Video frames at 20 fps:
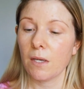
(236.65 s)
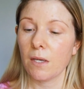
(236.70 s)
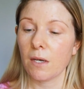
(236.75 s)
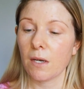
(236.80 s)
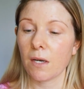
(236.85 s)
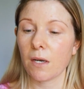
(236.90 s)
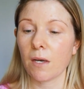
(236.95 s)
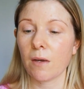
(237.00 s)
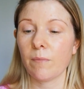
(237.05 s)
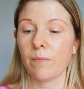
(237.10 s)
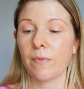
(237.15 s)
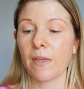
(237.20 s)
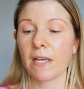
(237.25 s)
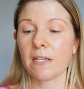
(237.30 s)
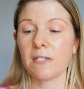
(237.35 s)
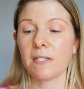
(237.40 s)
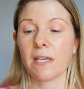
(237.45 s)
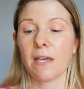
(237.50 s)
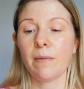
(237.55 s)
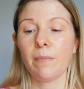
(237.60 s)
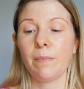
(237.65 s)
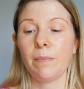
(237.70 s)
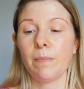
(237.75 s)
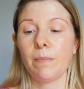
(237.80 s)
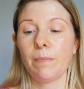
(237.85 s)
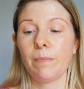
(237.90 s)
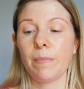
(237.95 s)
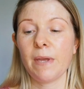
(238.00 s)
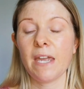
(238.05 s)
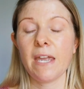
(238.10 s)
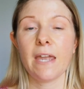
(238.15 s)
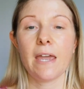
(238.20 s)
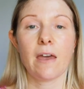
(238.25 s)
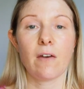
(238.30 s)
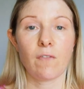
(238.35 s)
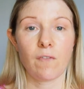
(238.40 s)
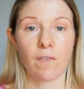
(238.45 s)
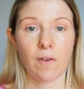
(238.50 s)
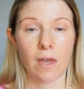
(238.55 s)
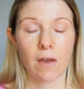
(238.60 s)
That's their
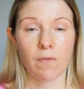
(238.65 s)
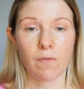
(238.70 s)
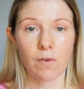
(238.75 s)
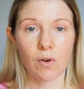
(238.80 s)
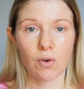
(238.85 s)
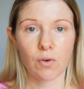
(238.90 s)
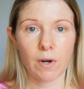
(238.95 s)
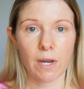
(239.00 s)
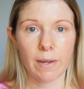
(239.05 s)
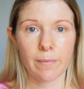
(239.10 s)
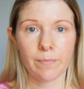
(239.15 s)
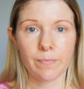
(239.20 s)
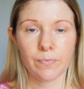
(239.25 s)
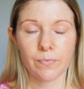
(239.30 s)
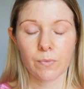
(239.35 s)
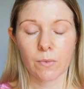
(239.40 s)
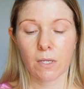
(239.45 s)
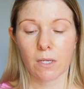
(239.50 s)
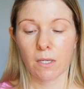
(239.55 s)
BFF cream.